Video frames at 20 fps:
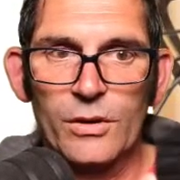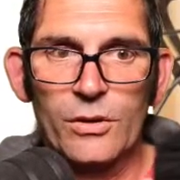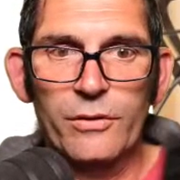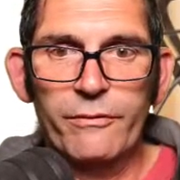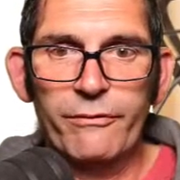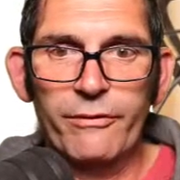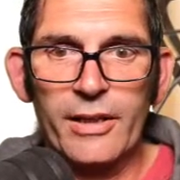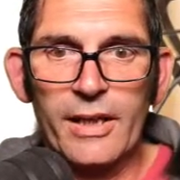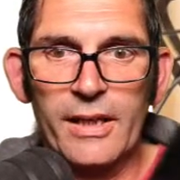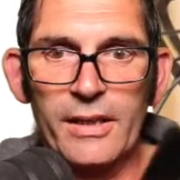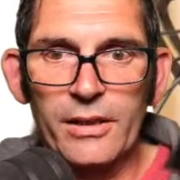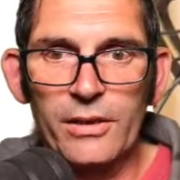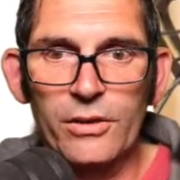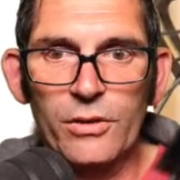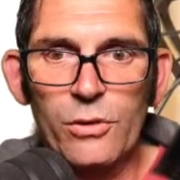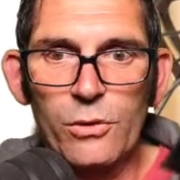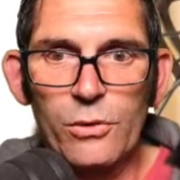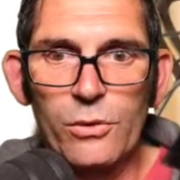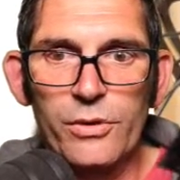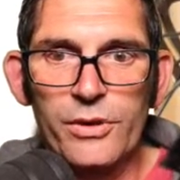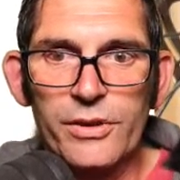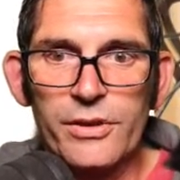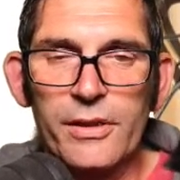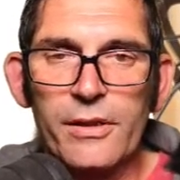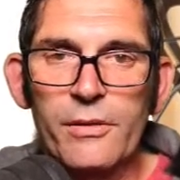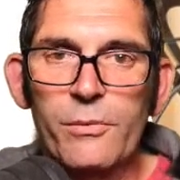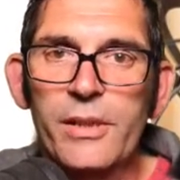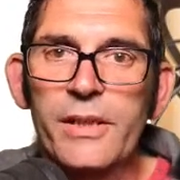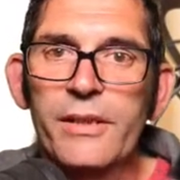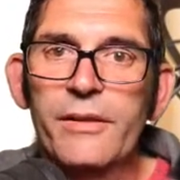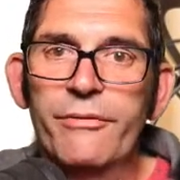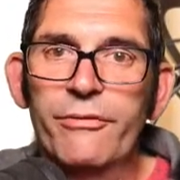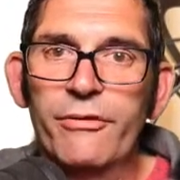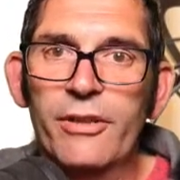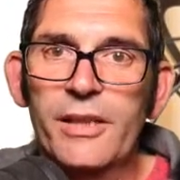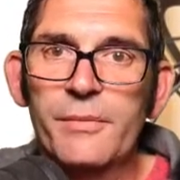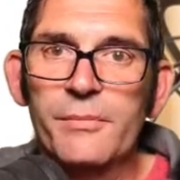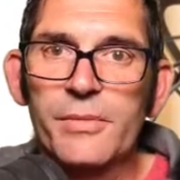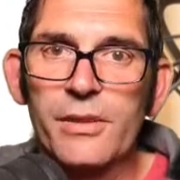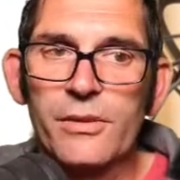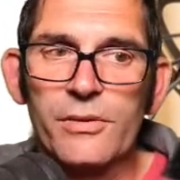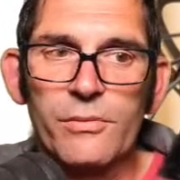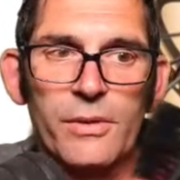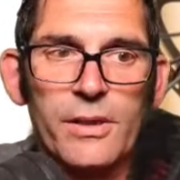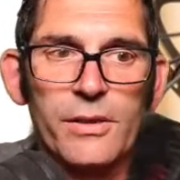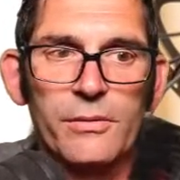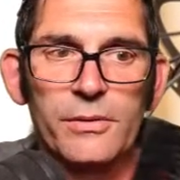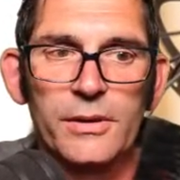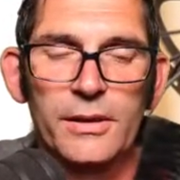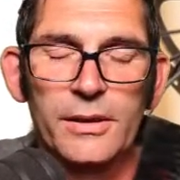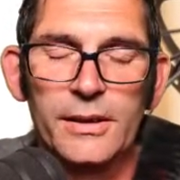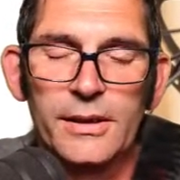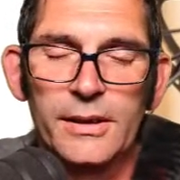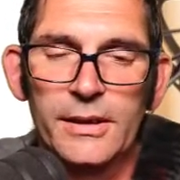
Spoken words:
Good for getting in the corners of the window frames as well.